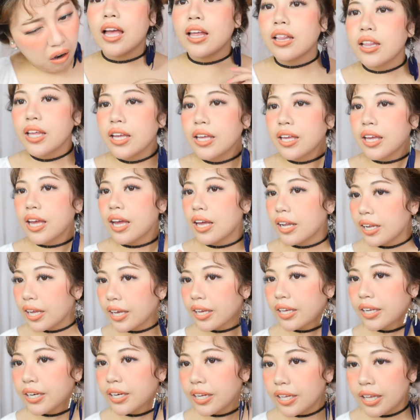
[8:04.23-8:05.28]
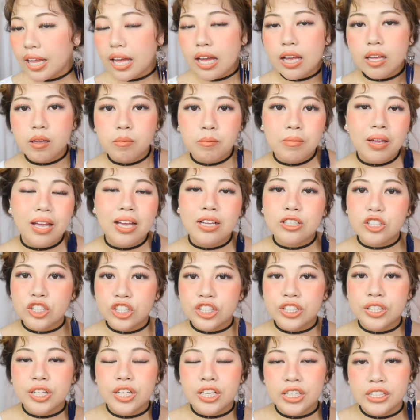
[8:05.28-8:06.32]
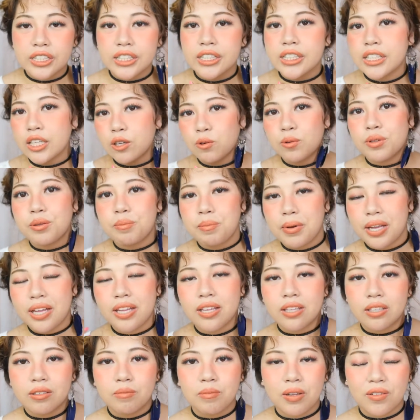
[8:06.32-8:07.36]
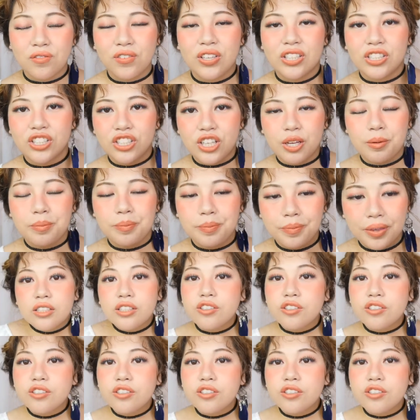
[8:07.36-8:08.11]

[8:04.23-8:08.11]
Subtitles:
I like it a lot. I'm actually gonna stick with my face shape.